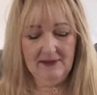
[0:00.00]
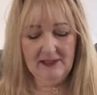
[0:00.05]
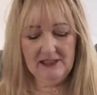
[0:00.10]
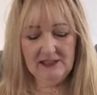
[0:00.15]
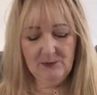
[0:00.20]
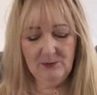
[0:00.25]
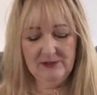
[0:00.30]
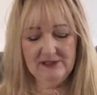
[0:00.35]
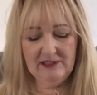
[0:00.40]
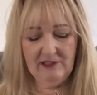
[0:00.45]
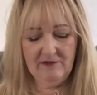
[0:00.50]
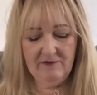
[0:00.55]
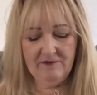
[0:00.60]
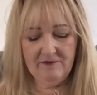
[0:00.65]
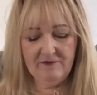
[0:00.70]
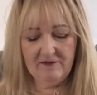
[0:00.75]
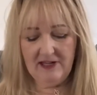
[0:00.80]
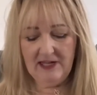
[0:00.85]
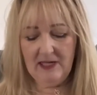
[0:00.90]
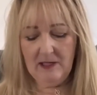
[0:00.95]
This was a
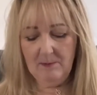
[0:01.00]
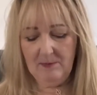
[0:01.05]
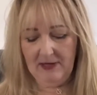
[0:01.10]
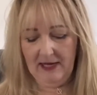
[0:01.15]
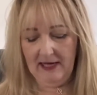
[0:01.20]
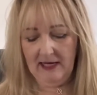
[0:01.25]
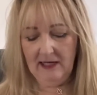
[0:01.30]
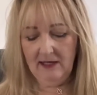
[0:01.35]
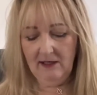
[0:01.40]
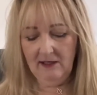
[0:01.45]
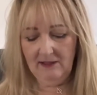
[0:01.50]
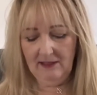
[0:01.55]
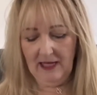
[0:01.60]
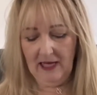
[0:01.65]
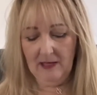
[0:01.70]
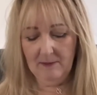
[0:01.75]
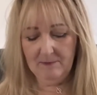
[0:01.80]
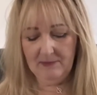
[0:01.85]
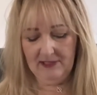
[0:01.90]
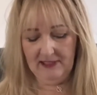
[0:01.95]
freebie,
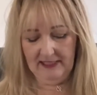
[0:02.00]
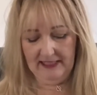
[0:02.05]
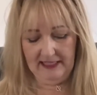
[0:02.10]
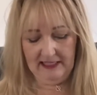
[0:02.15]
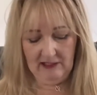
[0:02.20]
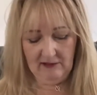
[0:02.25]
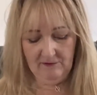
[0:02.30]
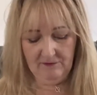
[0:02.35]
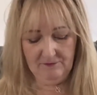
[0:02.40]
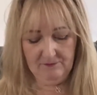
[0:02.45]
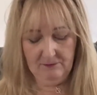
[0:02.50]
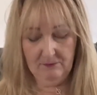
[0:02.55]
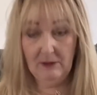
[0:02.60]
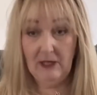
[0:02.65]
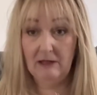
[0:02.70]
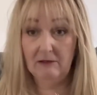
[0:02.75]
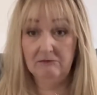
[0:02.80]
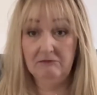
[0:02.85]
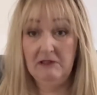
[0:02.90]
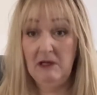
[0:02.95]
I believe.
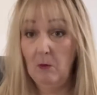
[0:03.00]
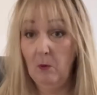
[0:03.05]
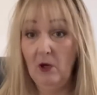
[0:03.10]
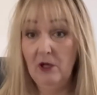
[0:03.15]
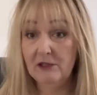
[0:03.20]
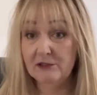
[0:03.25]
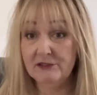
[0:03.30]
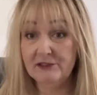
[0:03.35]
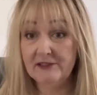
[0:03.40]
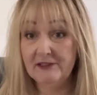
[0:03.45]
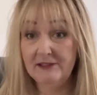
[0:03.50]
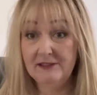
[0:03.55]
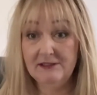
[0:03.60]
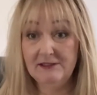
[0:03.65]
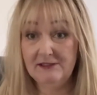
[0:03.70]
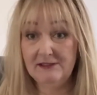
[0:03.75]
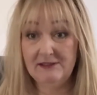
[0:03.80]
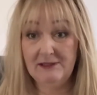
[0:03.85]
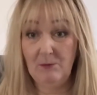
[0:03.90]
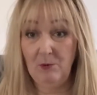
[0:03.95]
Well, it was,
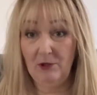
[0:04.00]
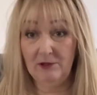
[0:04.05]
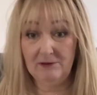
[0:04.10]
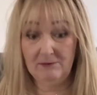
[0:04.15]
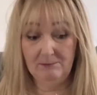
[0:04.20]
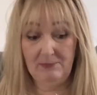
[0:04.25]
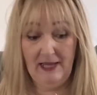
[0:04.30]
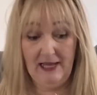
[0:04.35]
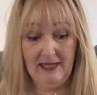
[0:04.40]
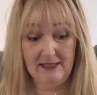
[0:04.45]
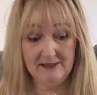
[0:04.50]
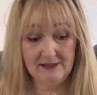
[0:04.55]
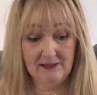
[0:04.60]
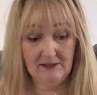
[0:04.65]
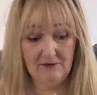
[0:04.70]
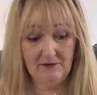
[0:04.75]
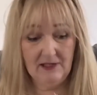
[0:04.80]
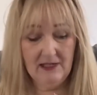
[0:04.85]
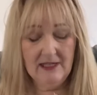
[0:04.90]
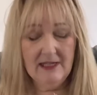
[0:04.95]
because it wasn't part
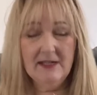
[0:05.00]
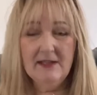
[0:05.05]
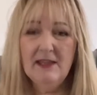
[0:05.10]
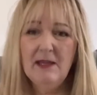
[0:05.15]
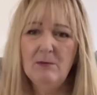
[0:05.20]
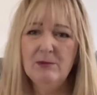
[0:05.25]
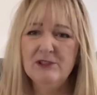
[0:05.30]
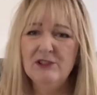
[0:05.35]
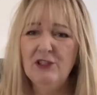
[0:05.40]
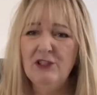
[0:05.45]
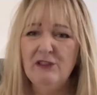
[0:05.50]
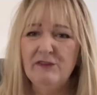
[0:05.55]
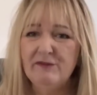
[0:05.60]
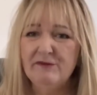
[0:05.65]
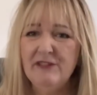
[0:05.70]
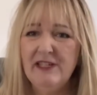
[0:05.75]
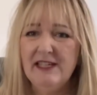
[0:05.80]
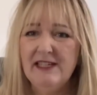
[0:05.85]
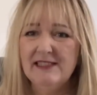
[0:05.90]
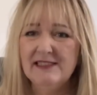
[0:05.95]
of, it was all
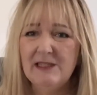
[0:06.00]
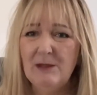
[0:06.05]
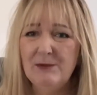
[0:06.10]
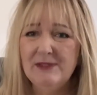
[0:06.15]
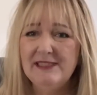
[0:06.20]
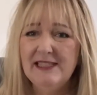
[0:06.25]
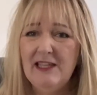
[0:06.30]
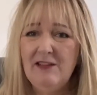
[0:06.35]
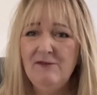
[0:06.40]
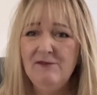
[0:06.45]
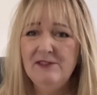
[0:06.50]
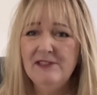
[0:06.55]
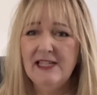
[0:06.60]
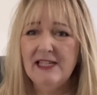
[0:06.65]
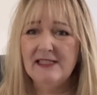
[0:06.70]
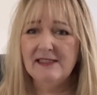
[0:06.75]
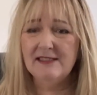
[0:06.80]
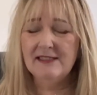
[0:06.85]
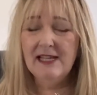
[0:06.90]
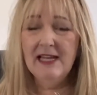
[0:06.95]
free because I was
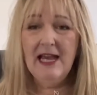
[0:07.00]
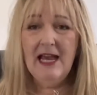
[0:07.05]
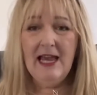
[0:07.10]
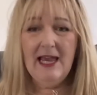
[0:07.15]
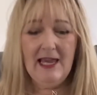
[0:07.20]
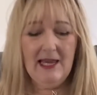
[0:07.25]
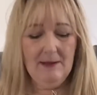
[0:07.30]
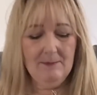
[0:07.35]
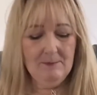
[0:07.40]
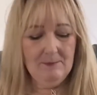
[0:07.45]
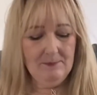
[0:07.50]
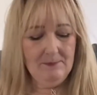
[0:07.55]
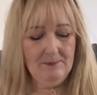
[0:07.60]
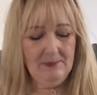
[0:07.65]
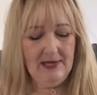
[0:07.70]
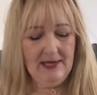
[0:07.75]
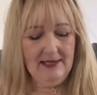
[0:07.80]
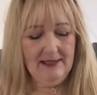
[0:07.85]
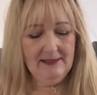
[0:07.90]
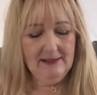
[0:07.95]
gifted.
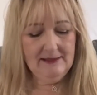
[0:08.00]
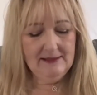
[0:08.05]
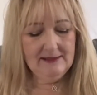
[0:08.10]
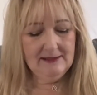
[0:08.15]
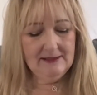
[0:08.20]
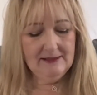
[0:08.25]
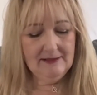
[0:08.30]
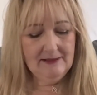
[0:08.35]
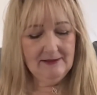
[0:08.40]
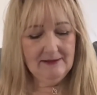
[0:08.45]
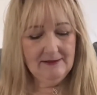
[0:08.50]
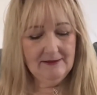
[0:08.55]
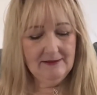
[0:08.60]
But